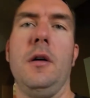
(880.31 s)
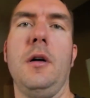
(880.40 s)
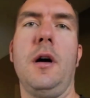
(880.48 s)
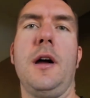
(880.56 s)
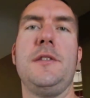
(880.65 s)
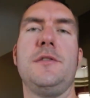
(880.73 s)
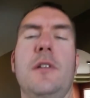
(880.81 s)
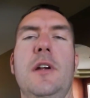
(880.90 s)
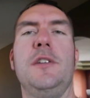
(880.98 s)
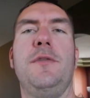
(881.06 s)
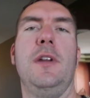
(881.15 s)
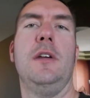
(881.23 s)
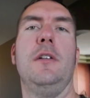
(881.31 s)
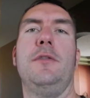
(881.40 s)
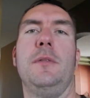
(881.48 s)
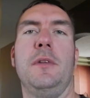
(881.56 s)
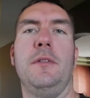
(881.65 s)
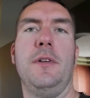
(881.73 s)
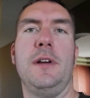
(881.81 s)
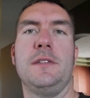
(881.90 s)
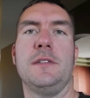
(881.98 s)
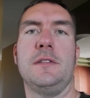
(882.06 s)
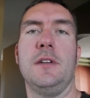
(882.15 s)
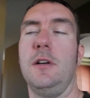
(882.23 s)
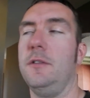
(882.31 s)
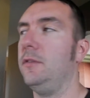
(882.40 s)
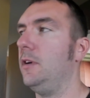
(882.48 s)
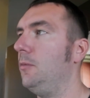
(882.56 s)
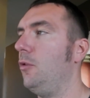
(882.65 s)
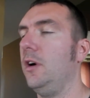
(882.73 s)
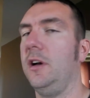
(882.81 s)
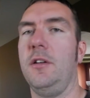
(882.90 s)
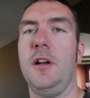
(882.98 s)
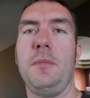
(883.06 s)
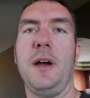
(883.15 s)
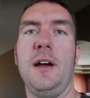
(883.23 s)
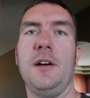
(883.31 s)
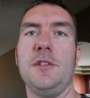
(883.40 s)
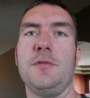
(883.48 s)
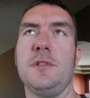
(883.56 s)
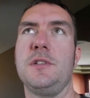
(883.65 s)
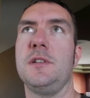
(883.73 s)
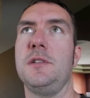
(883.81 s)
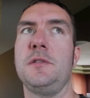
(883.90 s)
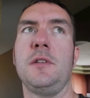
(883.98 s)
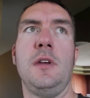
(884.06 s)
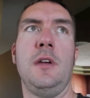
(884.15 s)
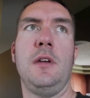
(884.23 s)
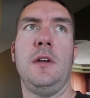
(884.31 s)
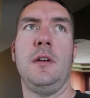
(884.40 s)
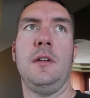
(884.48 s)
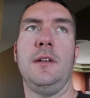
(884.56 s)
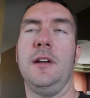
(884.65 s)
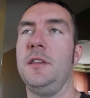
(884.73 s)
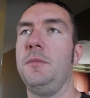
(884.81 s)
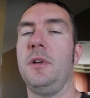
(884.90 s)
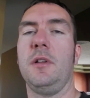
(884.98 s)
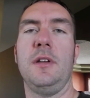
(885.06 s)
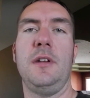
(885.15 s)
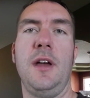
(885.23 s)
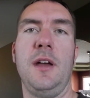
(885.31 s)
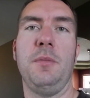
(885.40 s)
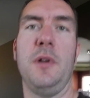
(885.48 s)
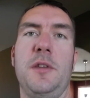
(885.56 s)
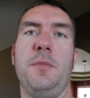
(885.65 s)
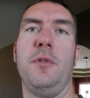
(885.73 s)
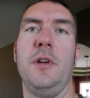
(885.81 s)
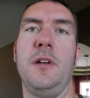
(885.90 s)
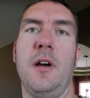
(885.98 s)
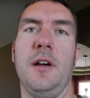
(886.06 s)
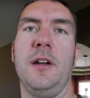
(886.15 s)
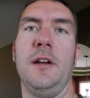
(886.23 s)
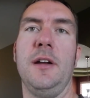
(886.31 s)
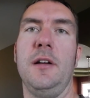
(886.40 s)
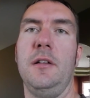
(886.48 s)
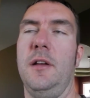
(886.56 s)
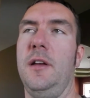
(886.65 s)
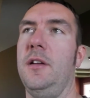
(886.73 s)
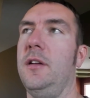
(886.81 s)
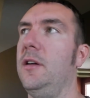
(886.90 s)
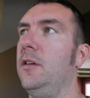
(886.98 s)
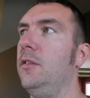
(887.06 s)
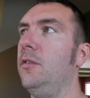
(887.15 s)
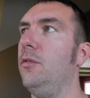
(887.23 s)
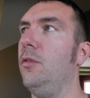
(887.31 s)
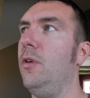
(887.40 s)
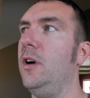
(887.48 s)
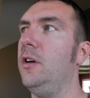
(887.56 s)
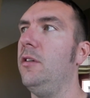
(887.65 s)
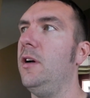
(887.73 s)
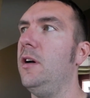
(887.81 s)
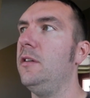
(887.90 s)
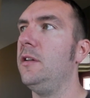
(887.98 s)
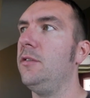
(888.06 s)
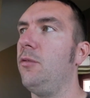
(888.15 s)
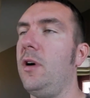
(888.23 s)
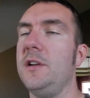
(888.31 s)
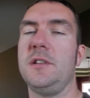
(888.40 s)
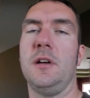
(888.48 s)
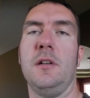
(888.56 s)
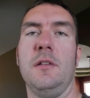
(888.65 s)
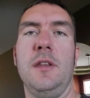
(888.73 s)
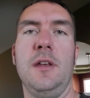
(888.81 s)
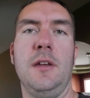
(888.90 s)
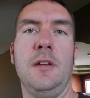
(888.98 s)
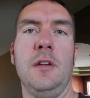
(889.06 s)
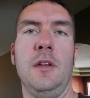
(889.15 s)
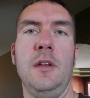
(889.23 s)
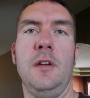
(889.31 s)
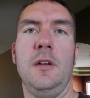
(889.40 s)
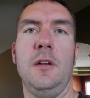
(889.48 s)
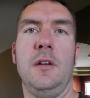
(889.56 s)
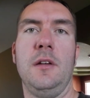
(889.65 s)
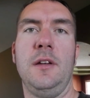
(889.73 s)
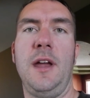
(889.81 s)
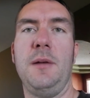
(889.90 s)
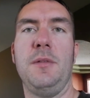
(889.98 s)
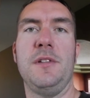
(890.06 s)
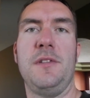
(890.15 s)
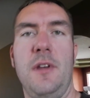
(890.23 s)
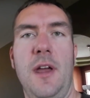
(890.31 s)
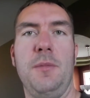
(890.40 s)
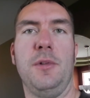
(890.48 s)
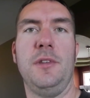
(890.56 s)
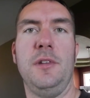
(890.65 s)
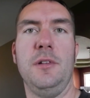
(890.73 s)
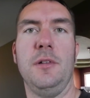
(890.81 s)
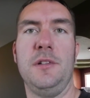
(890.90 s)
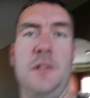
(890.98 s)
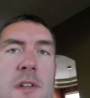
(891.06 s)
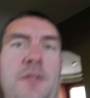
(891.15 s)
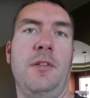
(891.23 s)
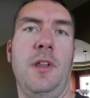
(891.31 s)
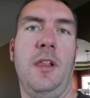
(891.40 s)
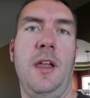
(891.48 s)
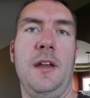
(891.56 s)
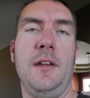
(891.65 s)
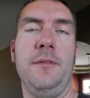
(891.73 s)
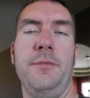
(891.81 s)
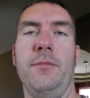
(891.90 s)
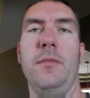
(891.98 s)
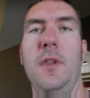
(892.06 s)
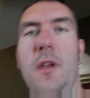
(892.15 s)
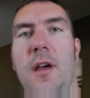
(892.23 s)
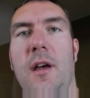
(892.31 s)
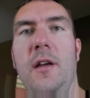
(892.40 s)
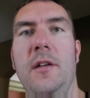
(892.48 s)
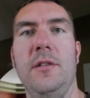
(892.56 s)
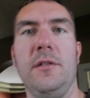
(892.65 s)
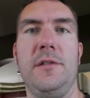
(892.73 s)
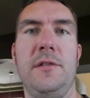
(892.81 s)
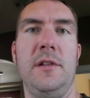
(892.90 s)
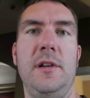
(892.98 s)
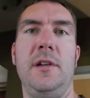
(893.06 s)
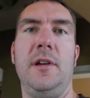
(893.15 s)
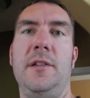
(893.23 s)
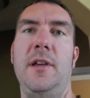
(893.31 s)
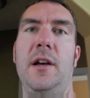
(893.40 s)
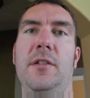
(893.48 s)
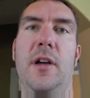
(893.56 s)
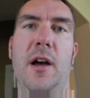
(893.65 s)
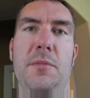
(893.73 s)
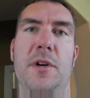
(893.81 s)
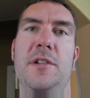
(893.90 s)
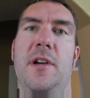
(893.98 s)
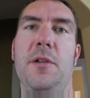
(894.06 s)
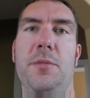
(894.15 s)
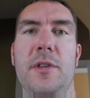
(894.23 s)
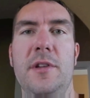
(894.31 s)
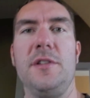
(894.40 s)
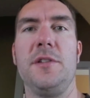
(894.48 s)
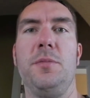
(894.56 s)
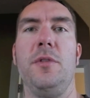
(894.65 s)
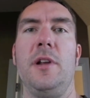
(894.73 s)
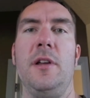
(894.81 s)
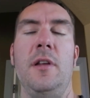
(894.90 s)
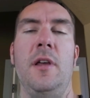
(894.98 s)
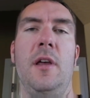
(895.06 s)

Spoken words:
Alright, so here's video from the device itself. I'm walking around my house, which is during the middle of the day, but it's pretty dark in here, and we'll walk around and watch how the camera is able to adjust for the lighting, and you'll see exactly how much output this is putting.